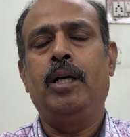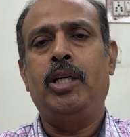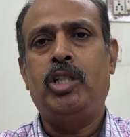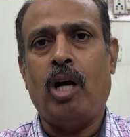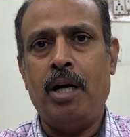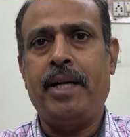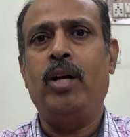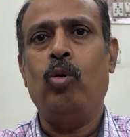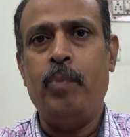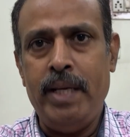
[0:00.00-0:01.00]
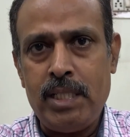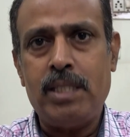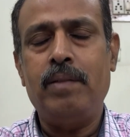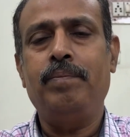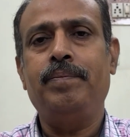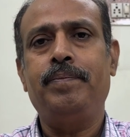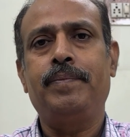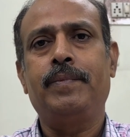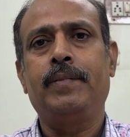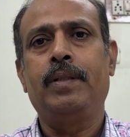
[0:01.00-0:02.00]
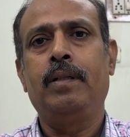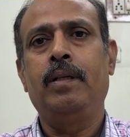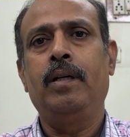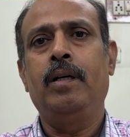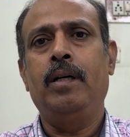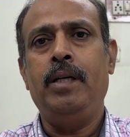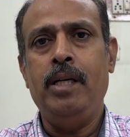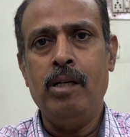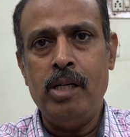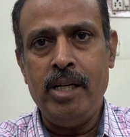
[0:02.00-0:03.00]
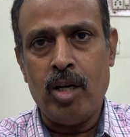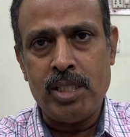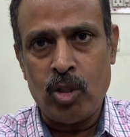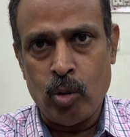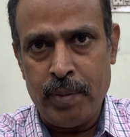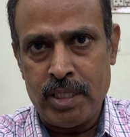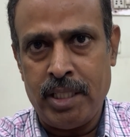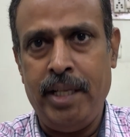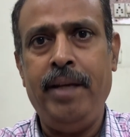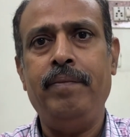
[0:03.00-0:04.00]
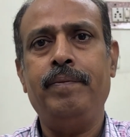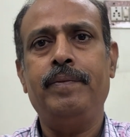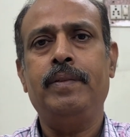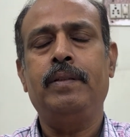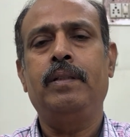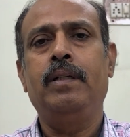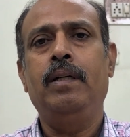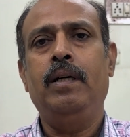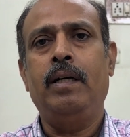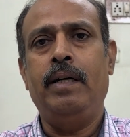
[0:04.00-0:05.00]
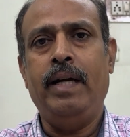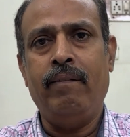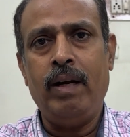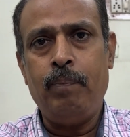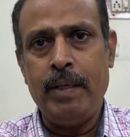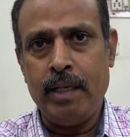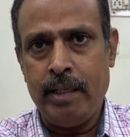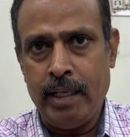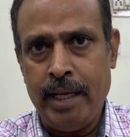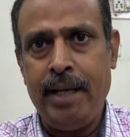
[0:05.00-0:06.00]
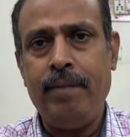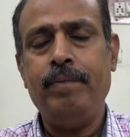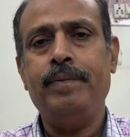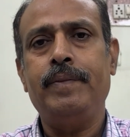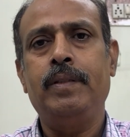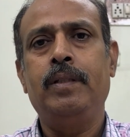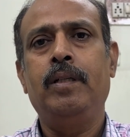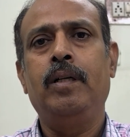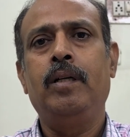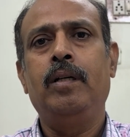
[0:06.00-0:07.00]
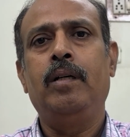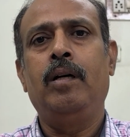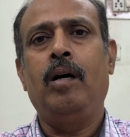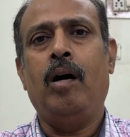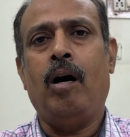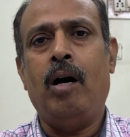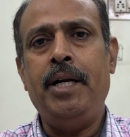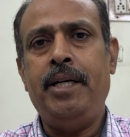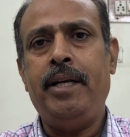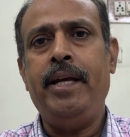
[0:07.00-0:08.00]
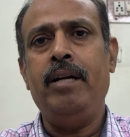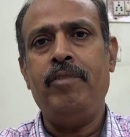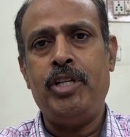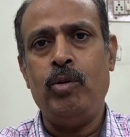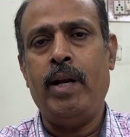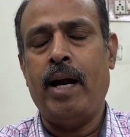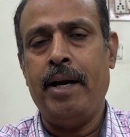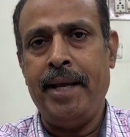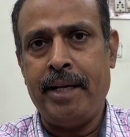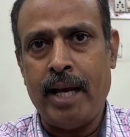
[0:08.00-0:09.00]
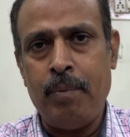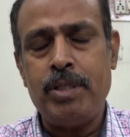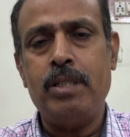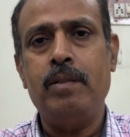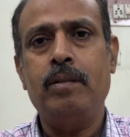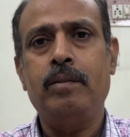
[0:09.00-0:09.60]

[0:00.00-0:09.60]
short and obese, early onset obesity, developmental delay, auditory and visual handicaps,